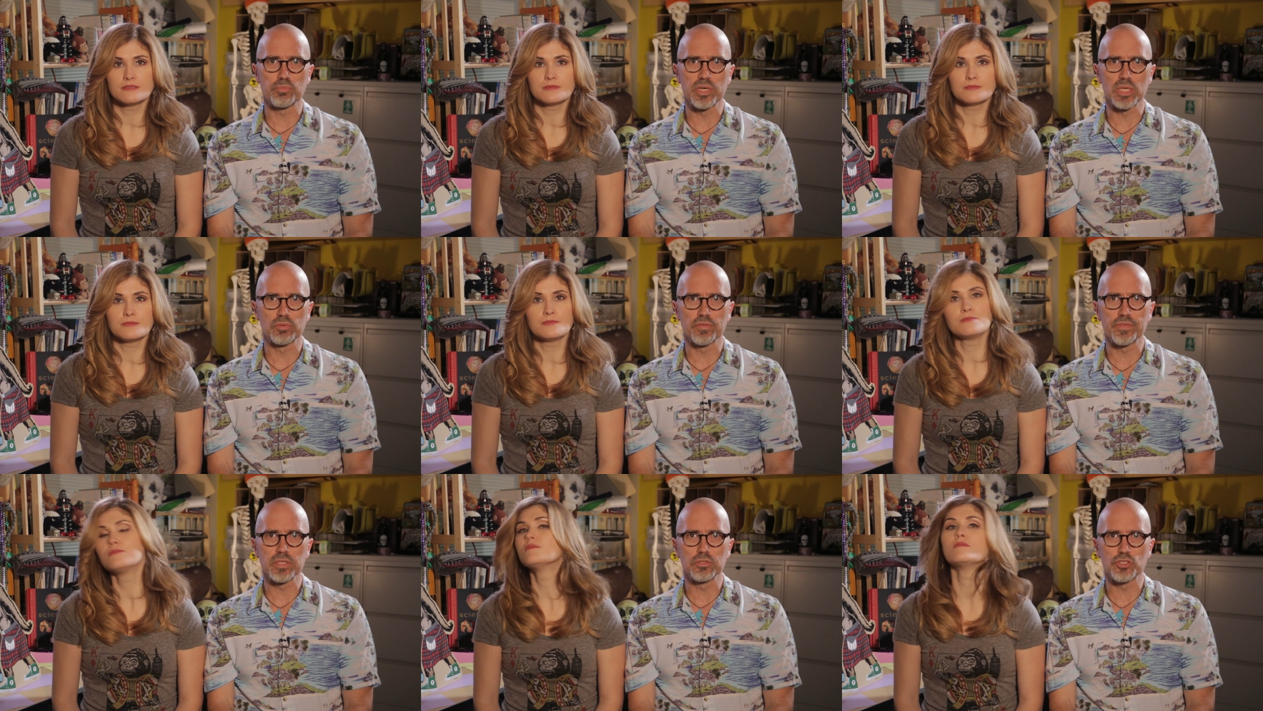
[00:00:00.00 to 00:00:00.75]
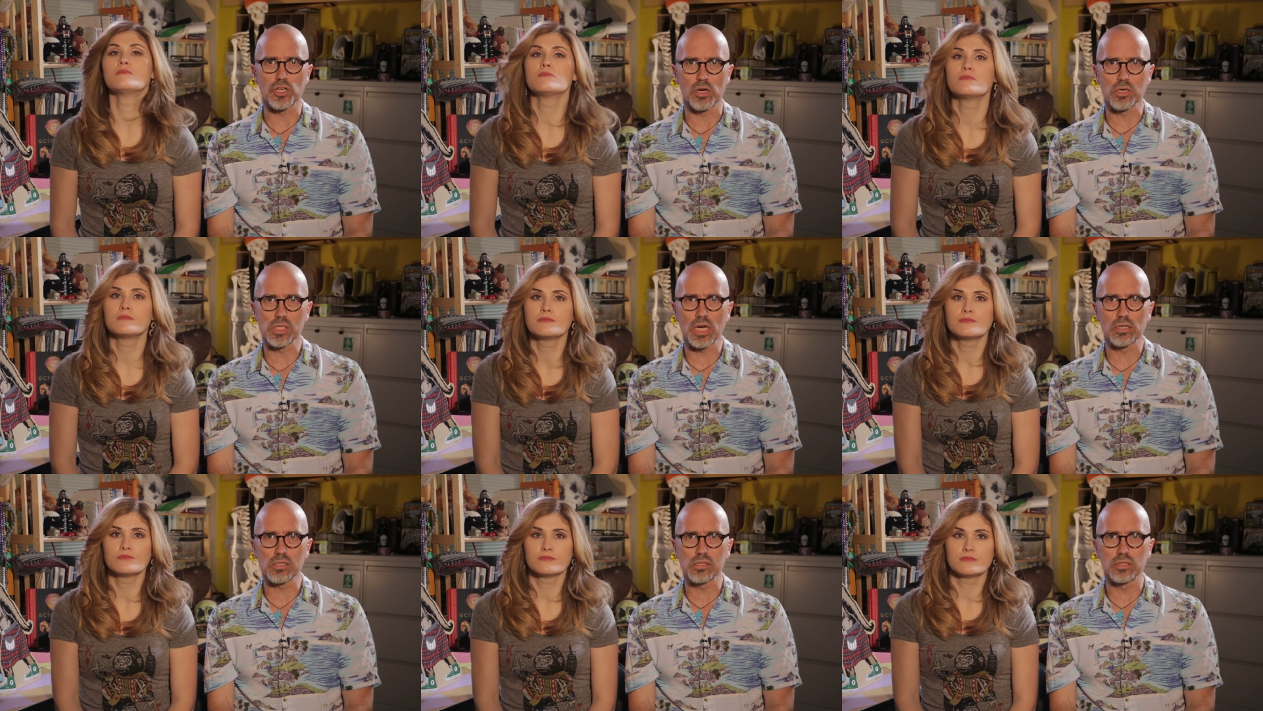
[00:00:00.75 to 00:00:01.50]
Speaker 1: and peer reviewed journal
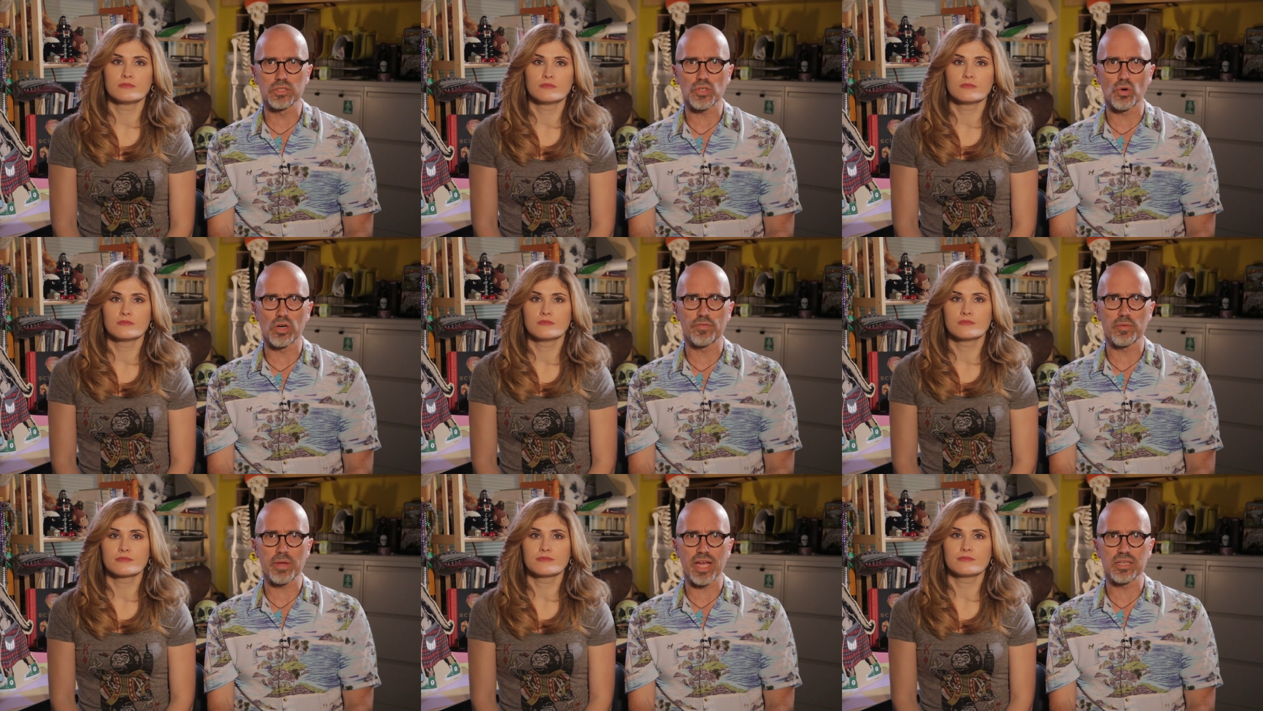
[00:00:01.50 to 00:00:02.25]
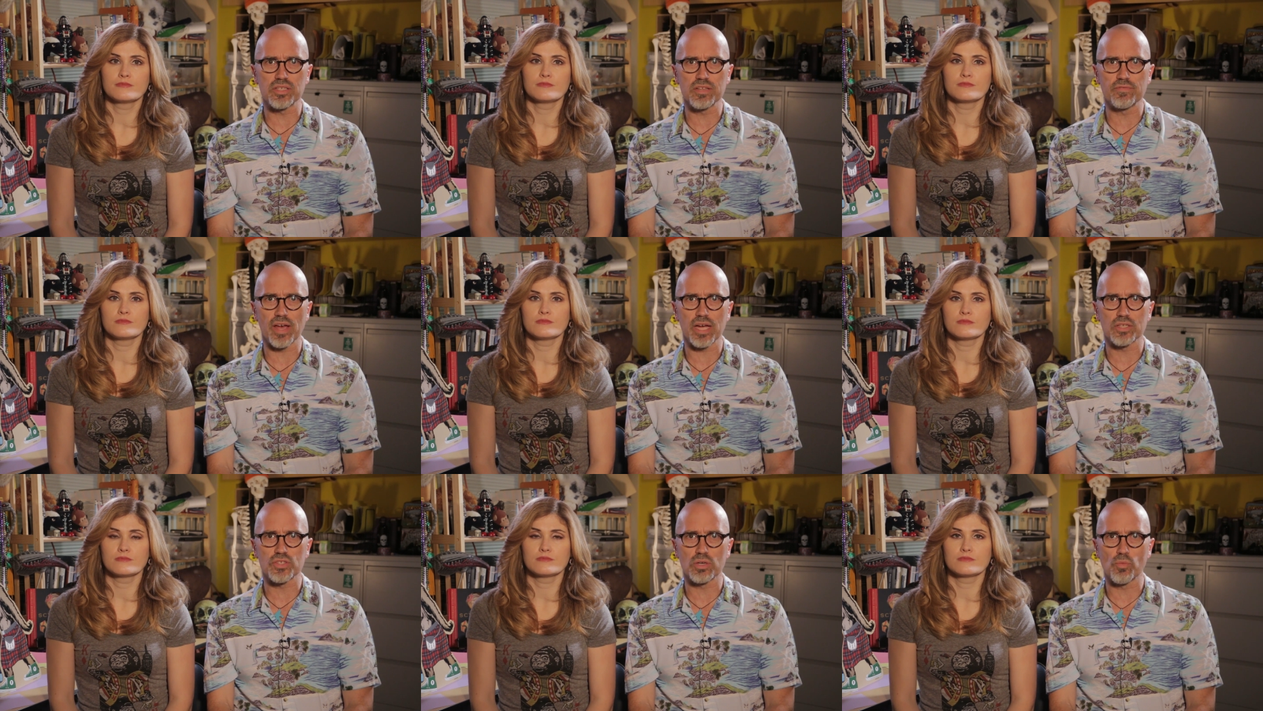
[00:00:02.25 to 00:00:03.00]
articles or from anti
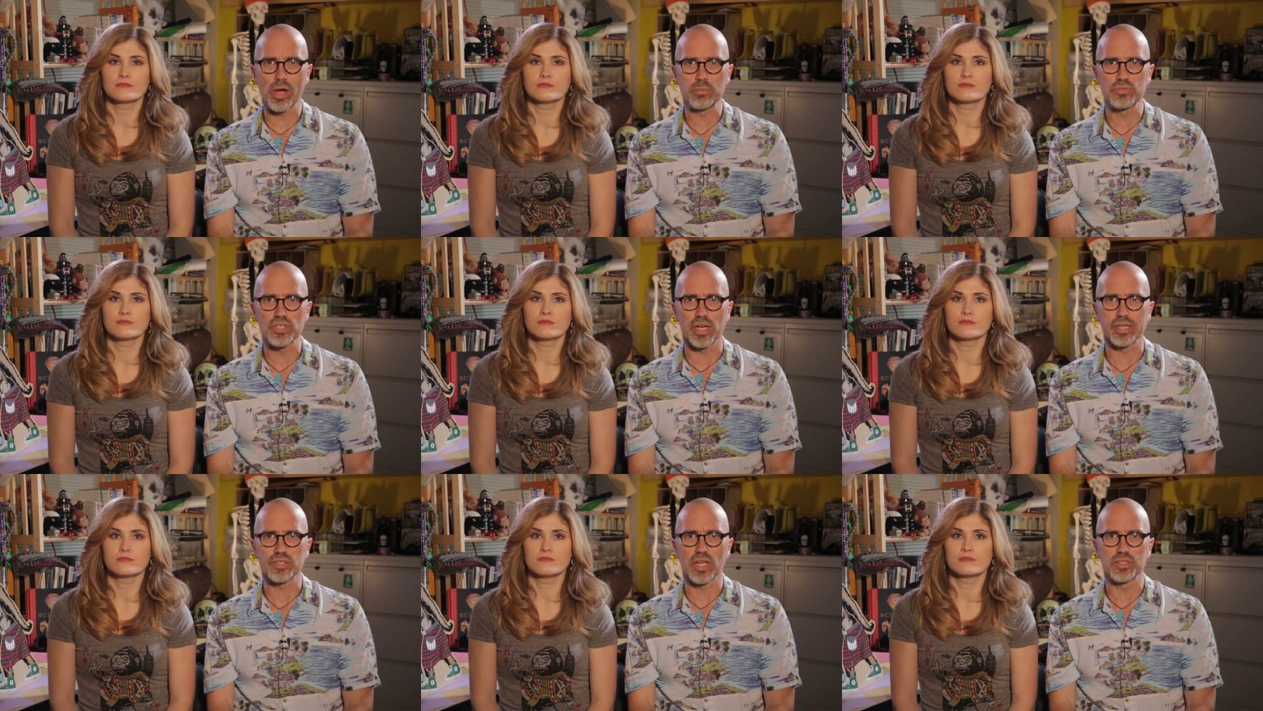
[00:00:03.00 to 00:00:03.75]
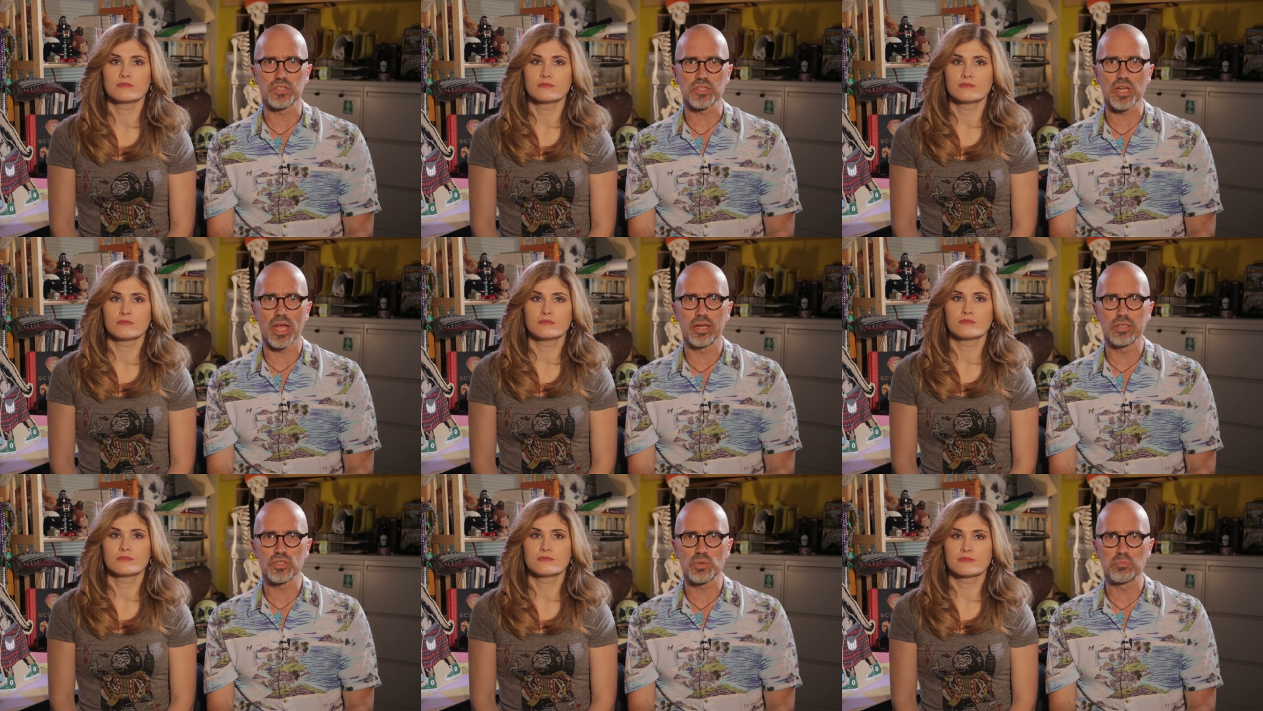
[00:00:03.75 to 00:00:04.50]
vaxxer websites,
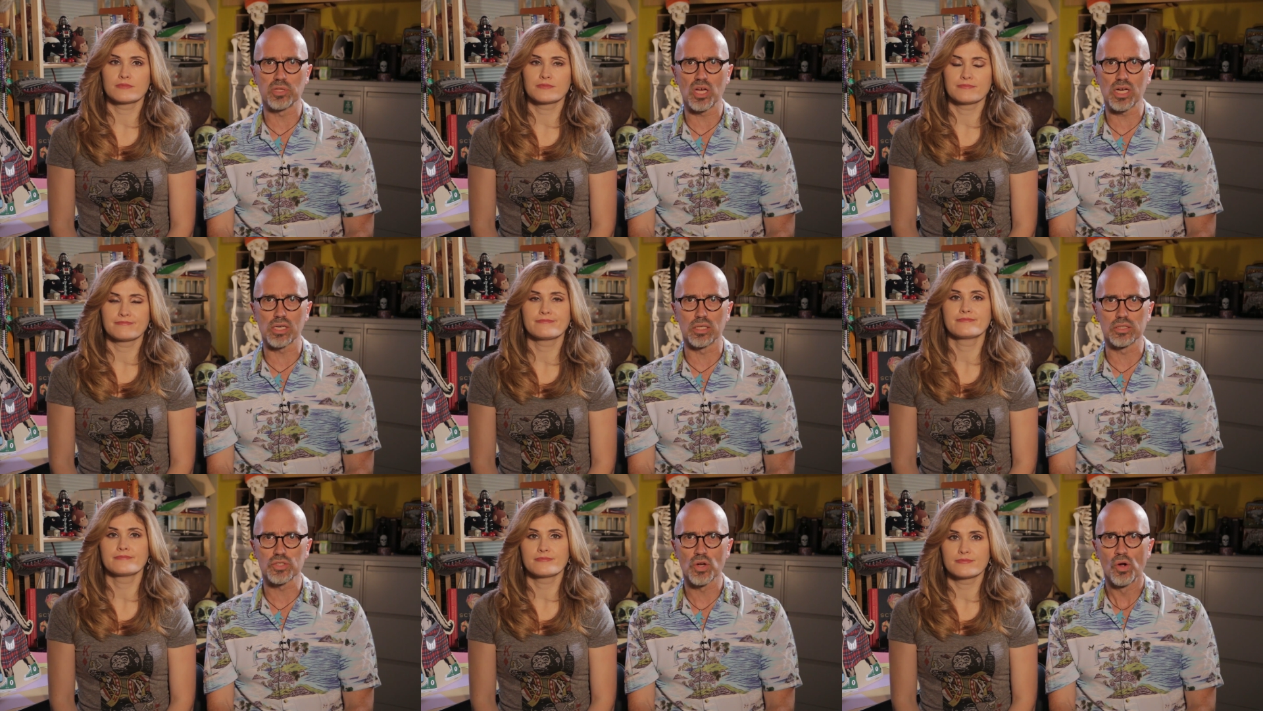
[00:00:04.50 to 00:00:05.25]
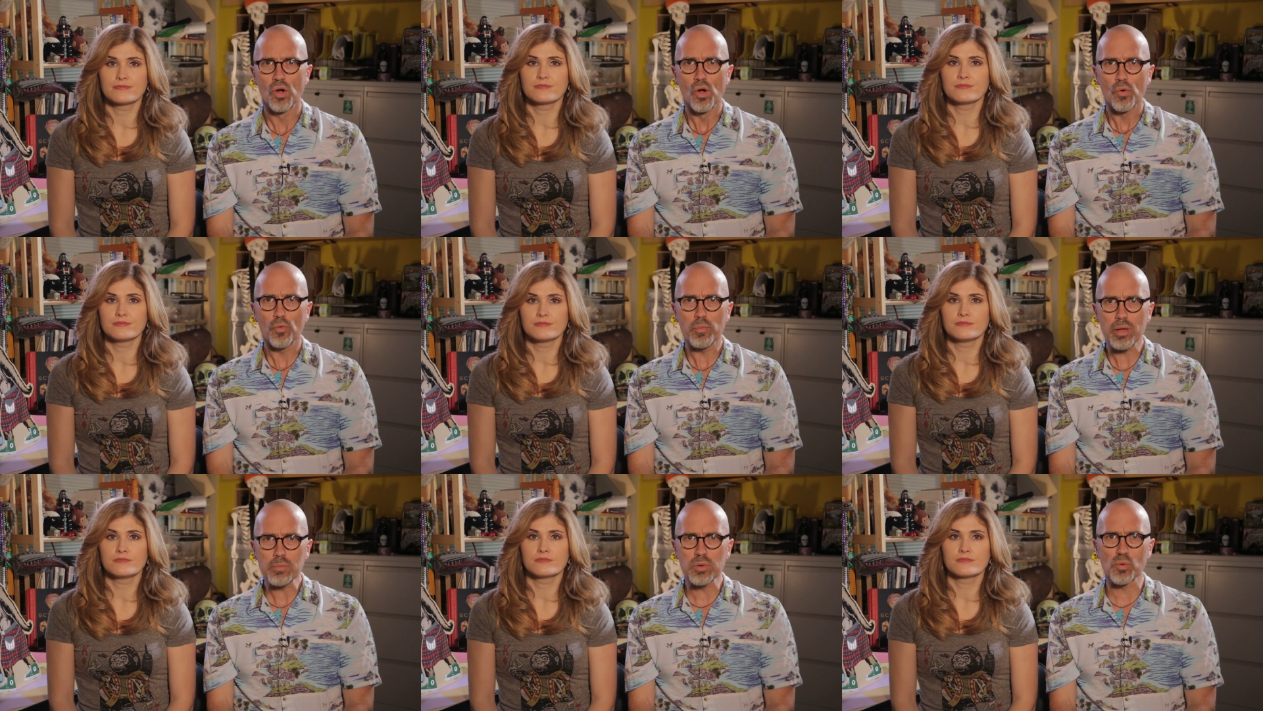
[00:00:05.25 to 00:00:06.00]
entertainers, and bloggers?
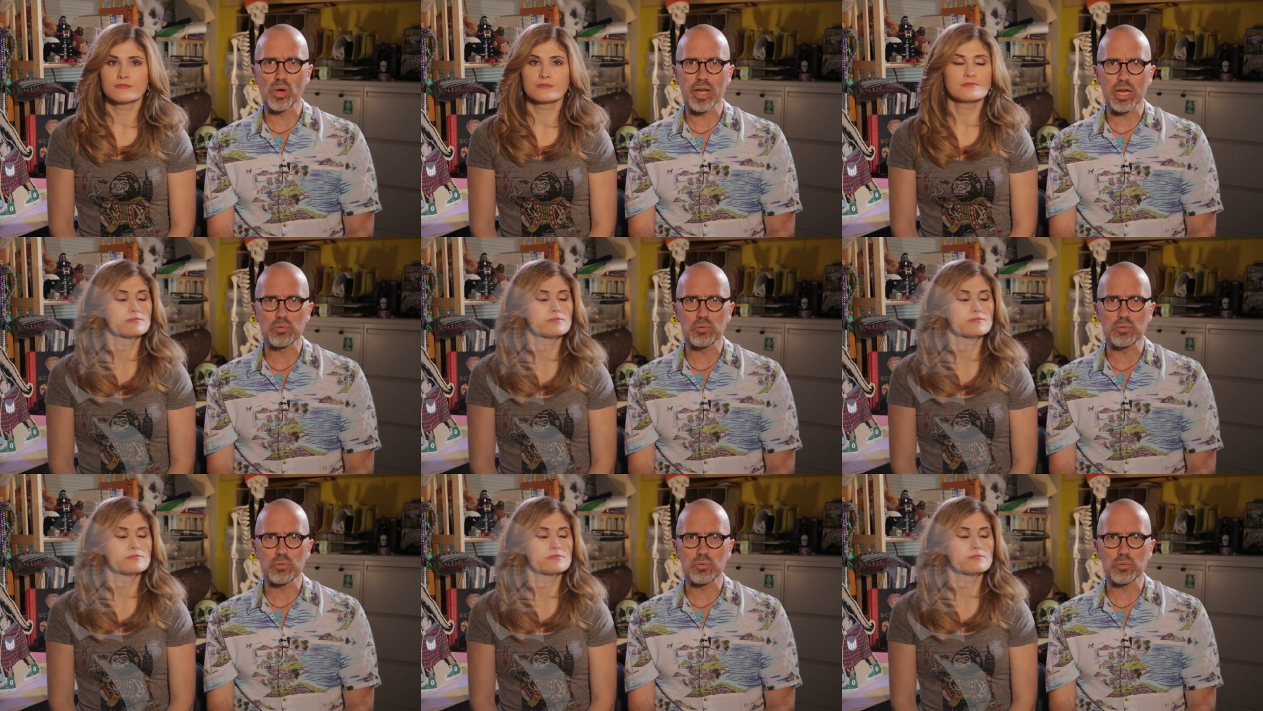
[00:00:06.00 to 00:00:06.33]
Remember what